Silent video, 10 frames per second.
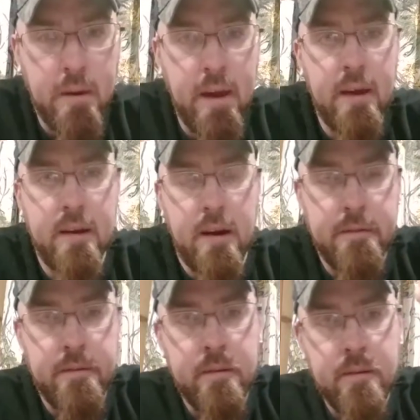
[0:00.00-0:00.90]
can
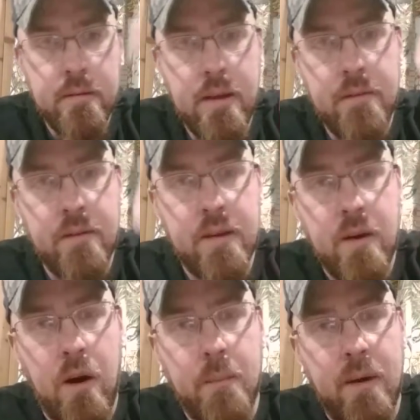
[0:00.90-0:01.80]
of. Leave in the
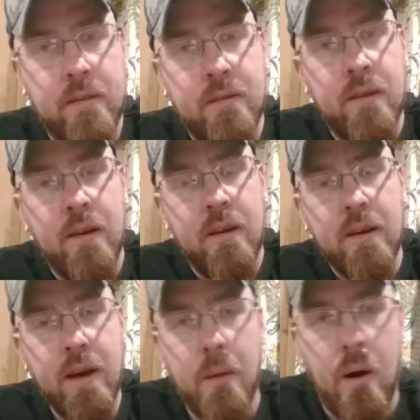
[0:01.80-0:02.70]
comments.
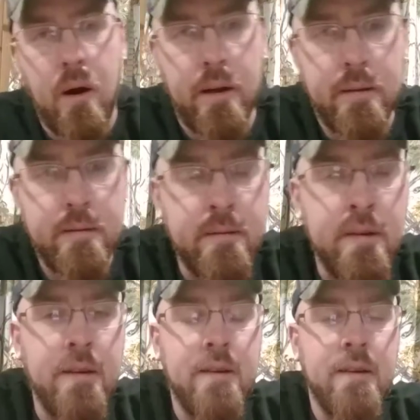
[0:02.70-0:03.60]
Come on.
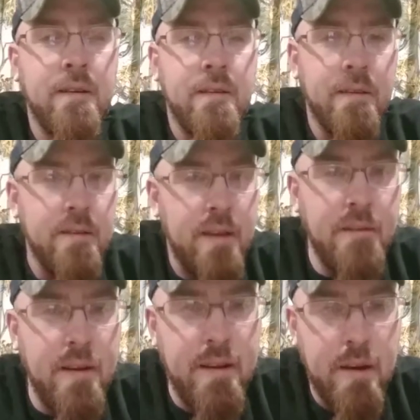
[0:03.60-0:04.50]

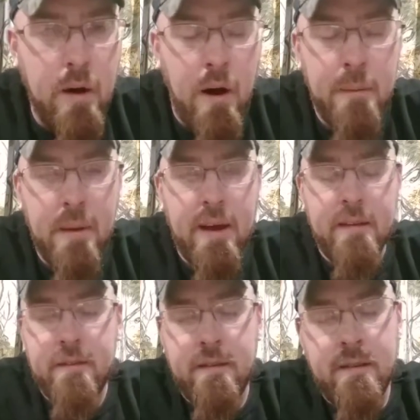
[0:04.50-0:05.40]
Leave it in the
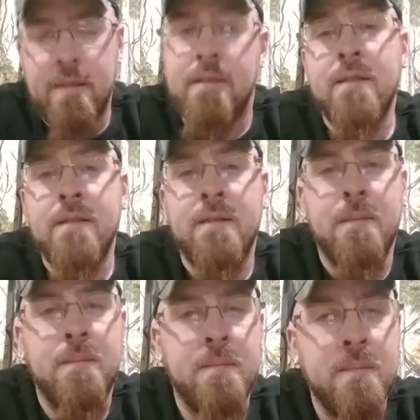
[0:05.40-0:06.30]
comments.
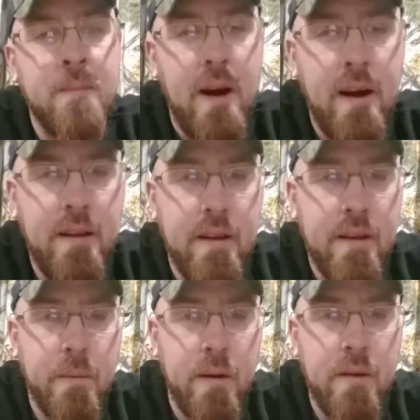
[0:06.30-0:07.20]
I
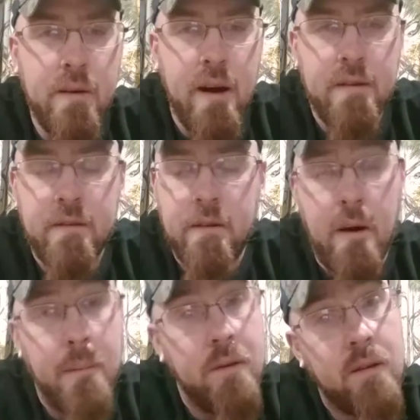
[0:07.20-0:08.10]
like reading you guys'
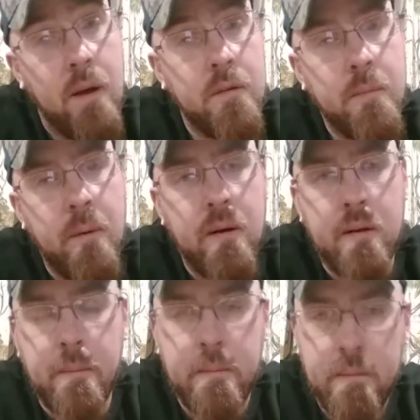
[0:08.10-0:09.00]
comments, and I respond
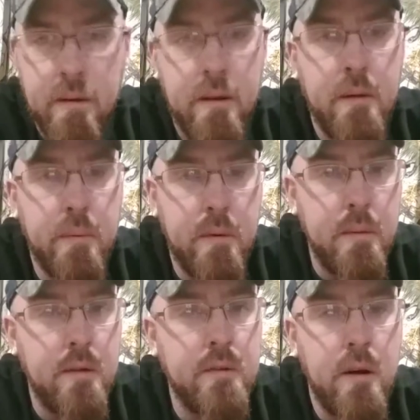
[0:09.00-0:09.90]
to, you know, pretty
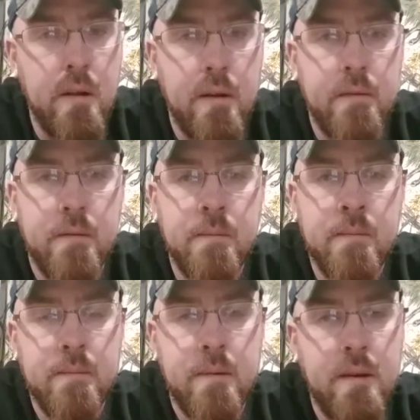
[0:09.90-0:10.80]
much all of them.
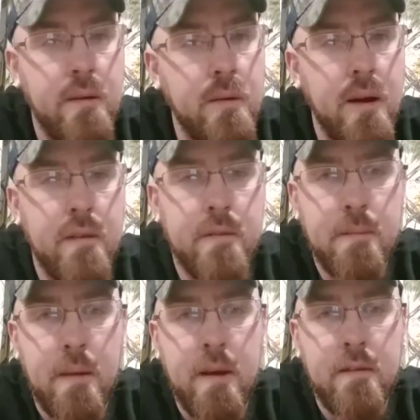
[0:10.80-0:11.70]
Like, you guys are
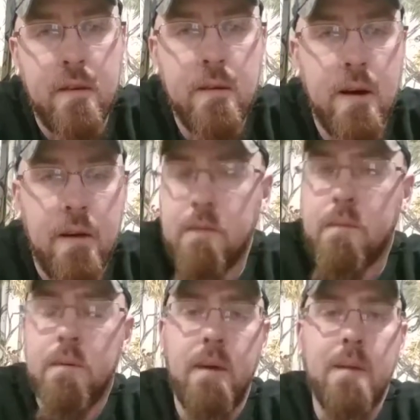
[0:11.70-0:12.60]
amazing. You guys are
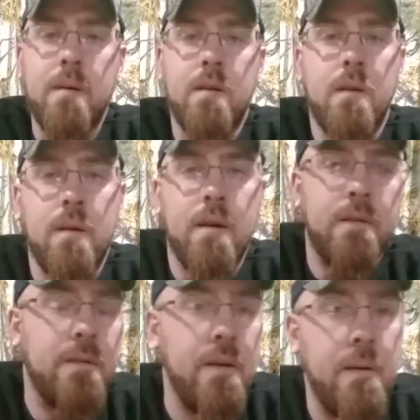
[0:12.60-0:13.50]
what make me do
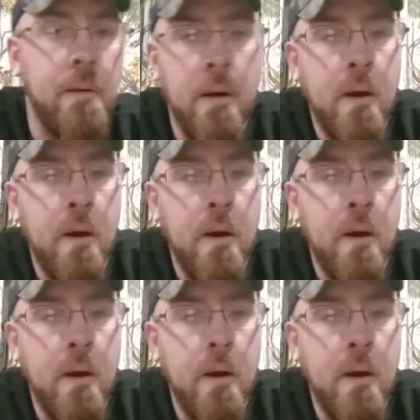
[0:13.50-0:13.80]
this. So,